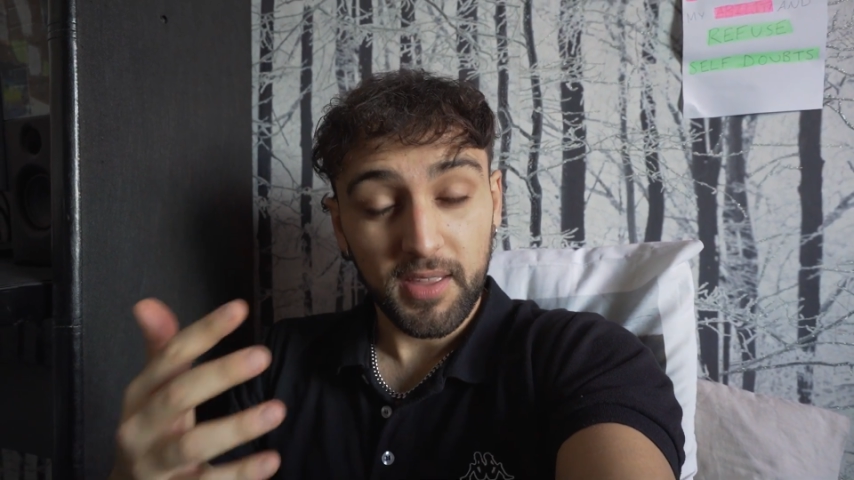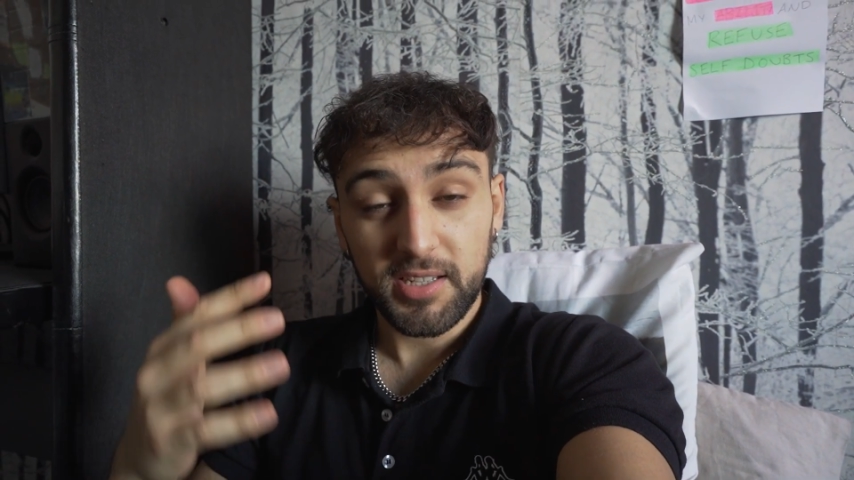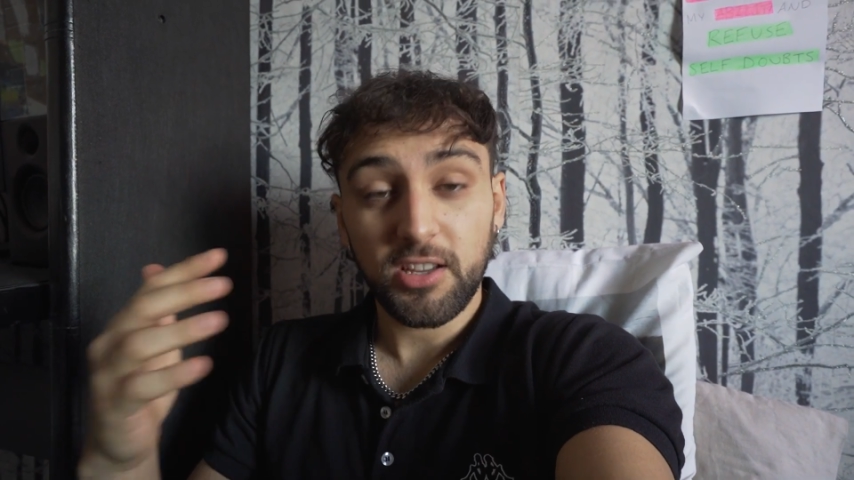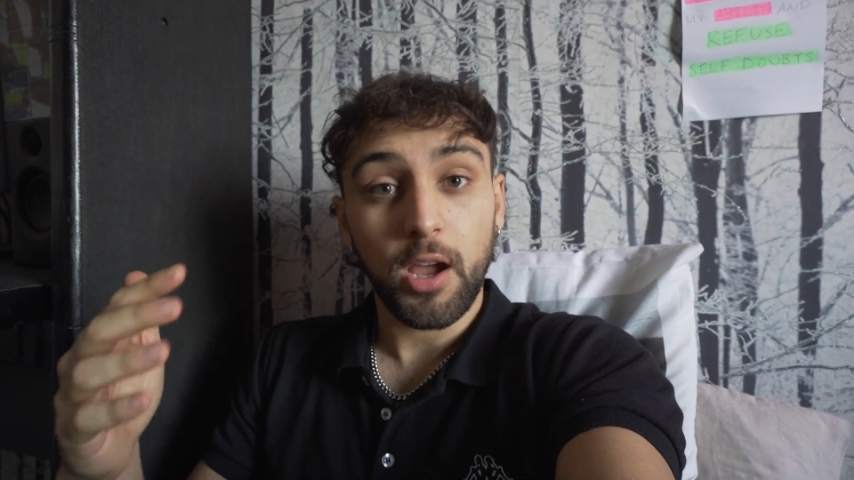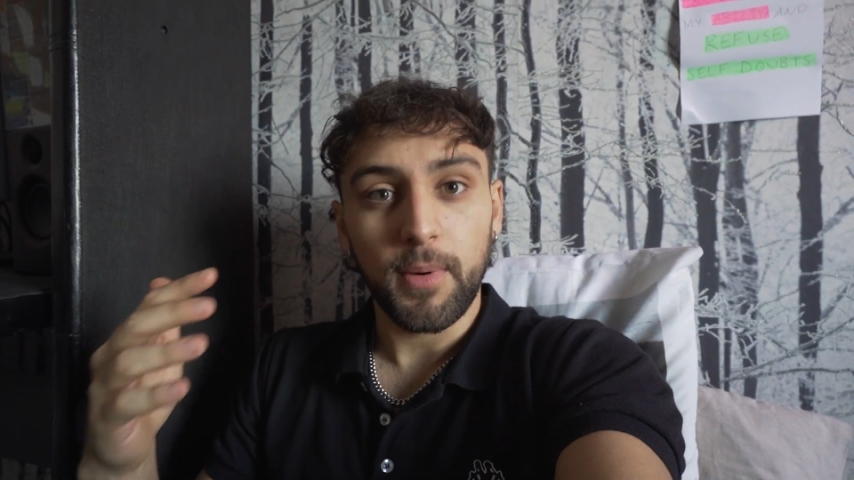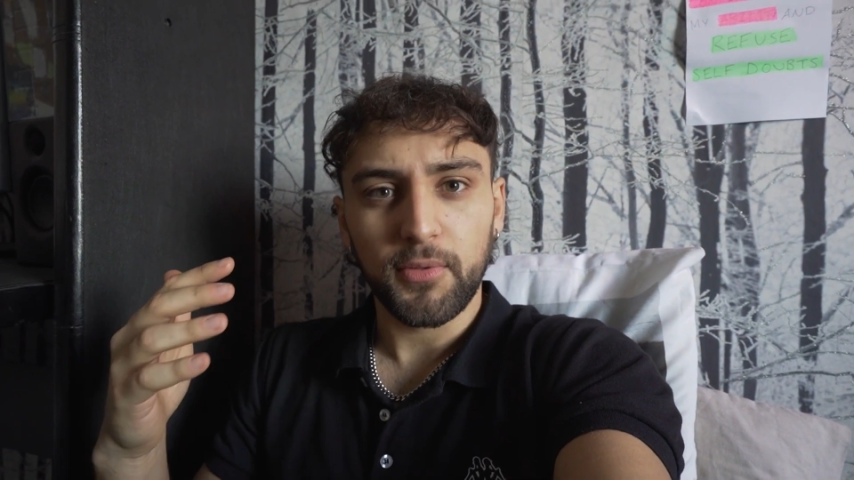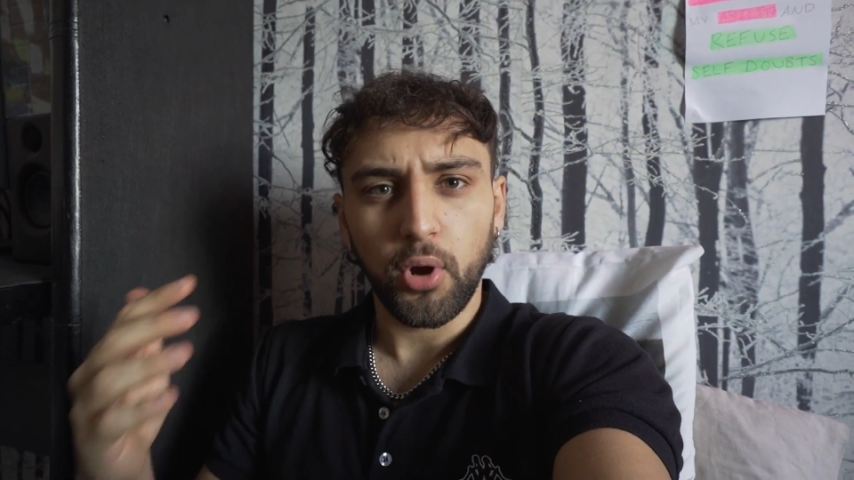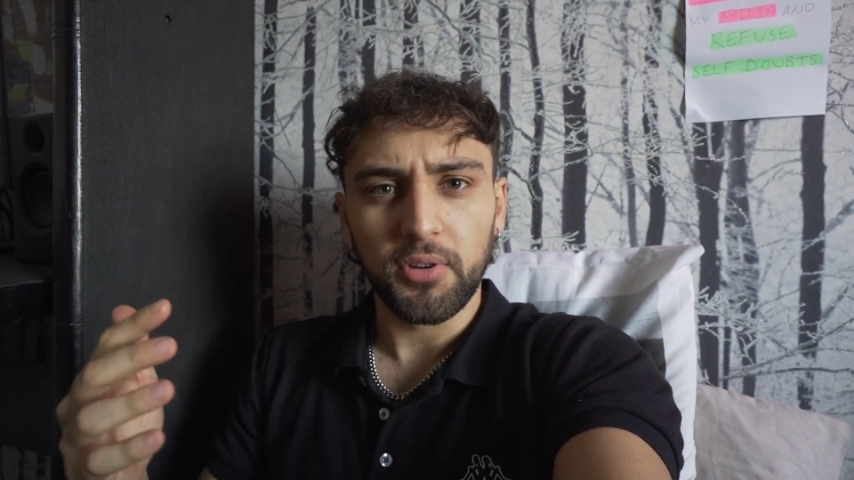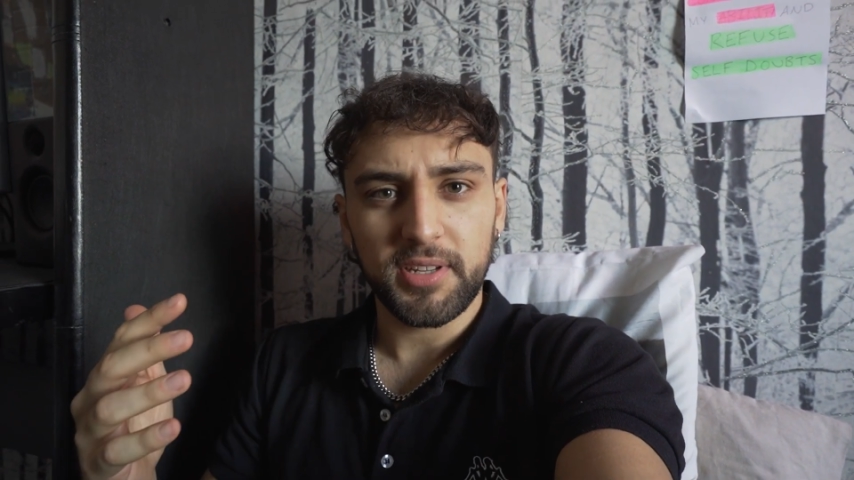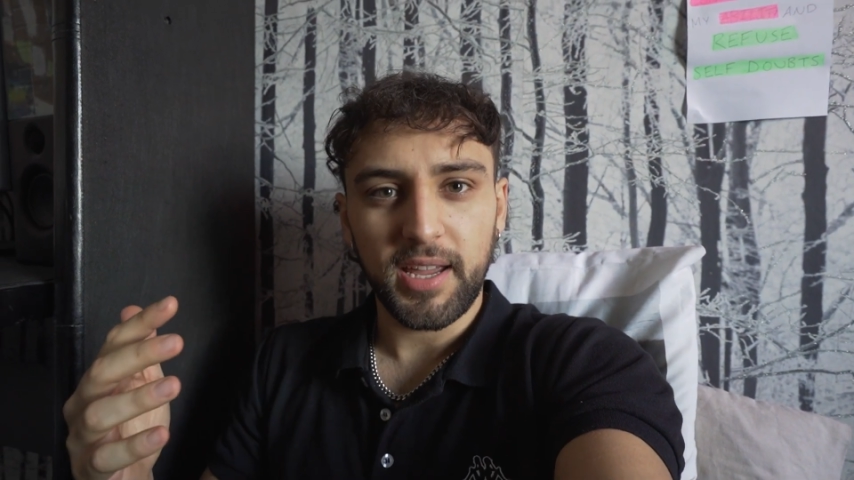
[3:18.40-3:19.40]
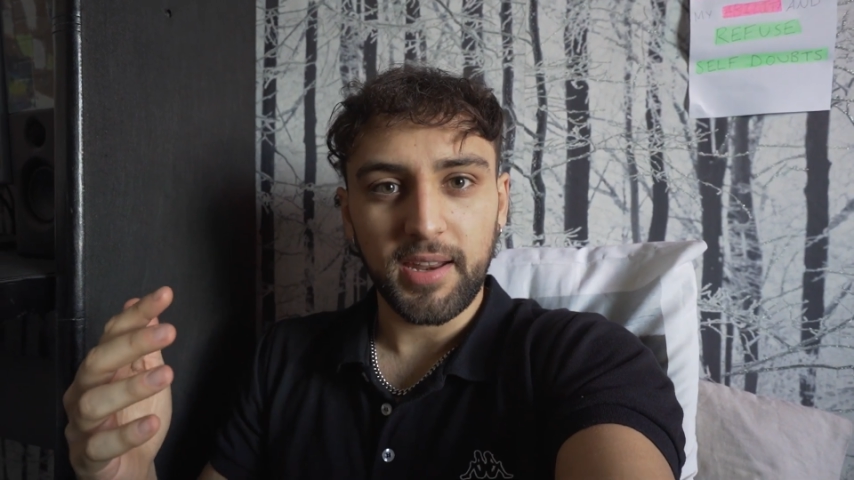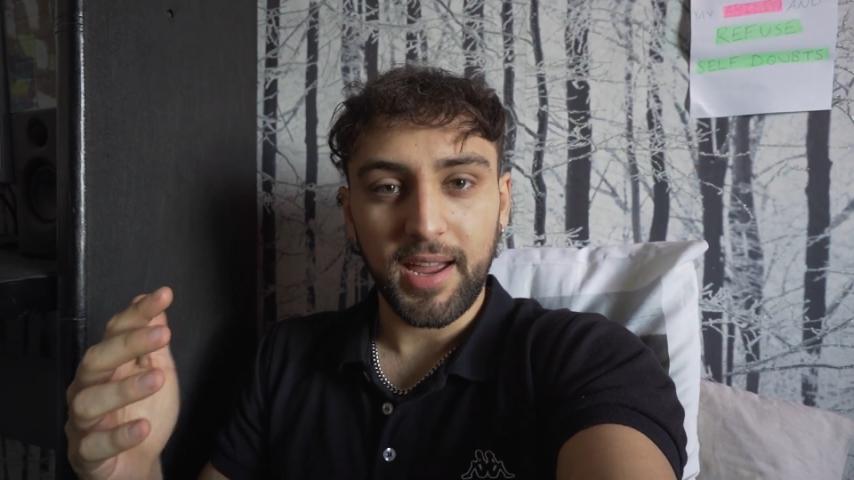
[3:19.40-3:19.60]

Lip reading: this type of content